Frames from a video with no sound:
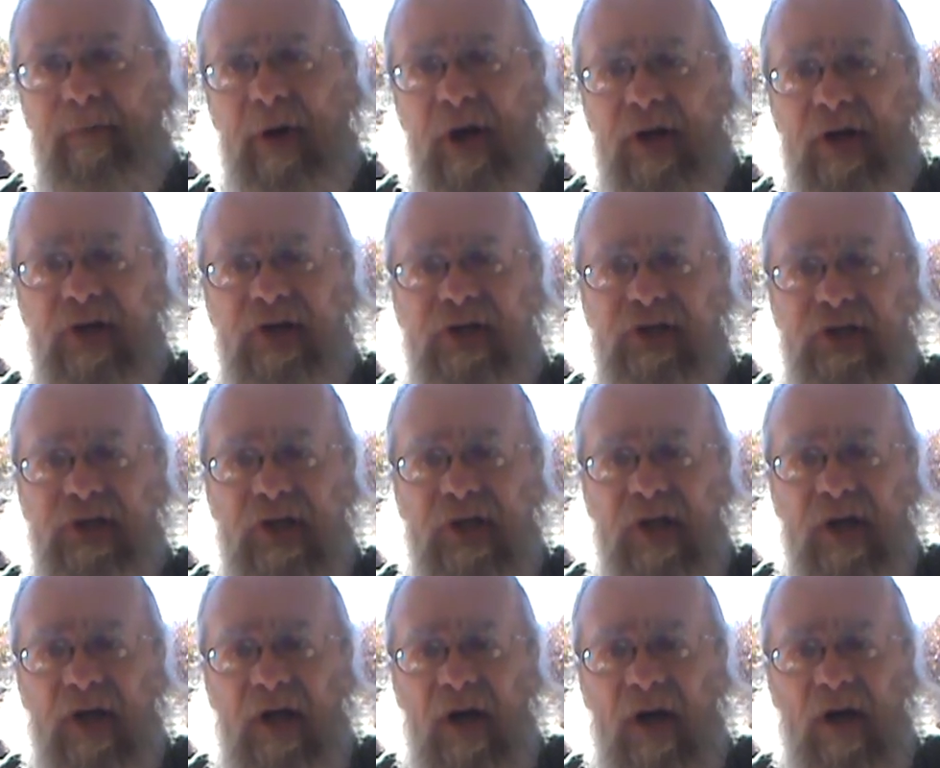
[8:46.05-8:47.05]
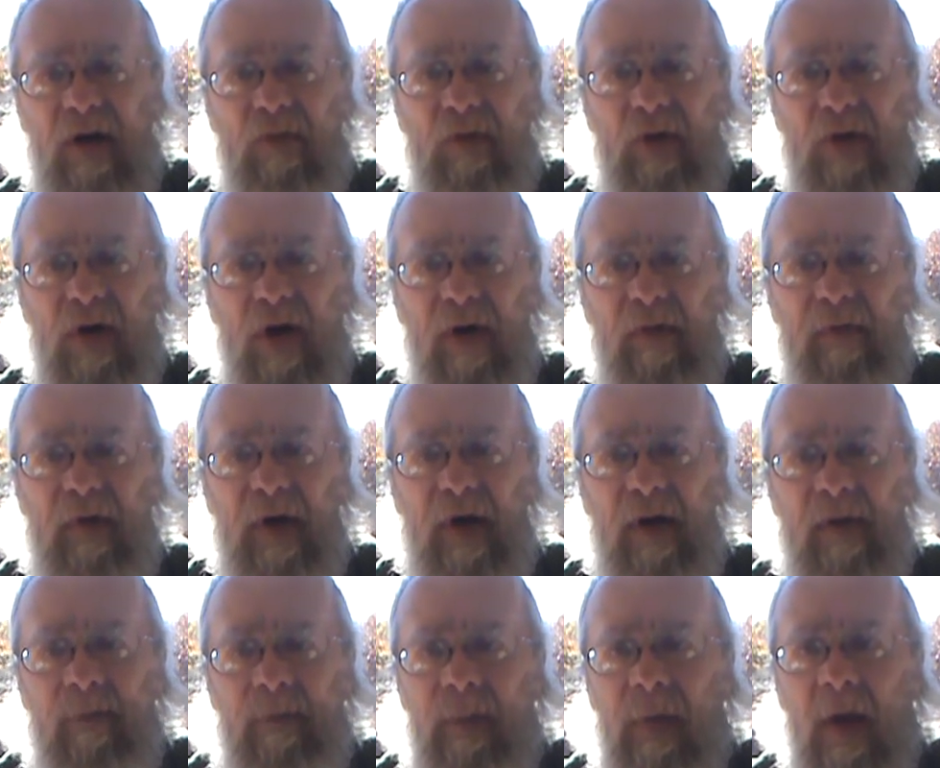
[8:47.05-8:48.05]
a punch and a little more of
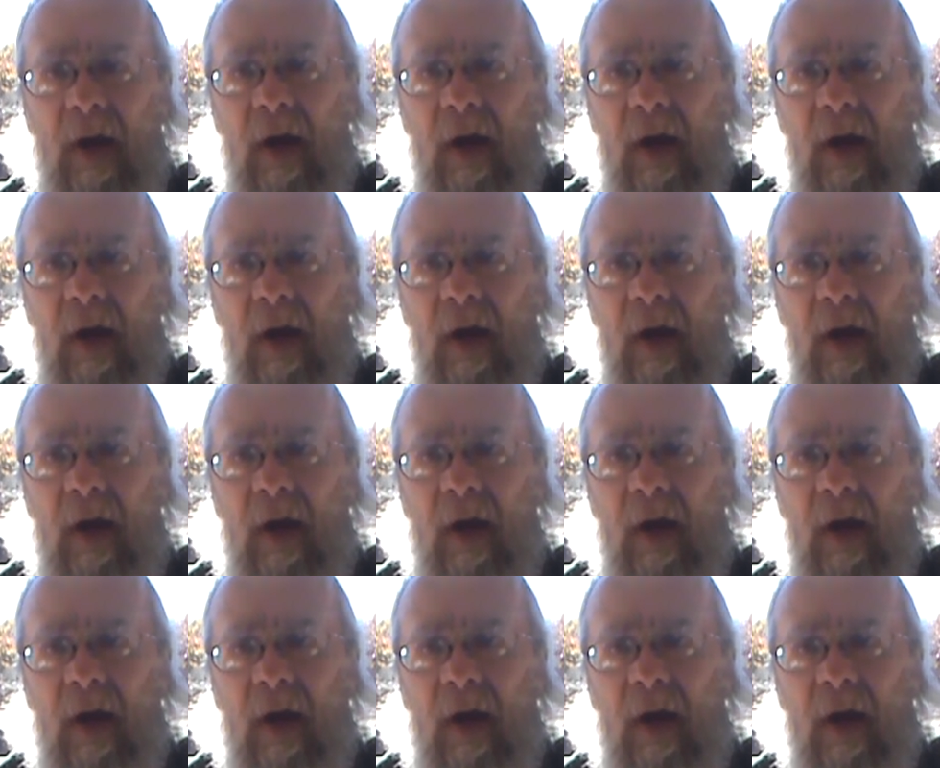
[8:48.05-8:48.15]
a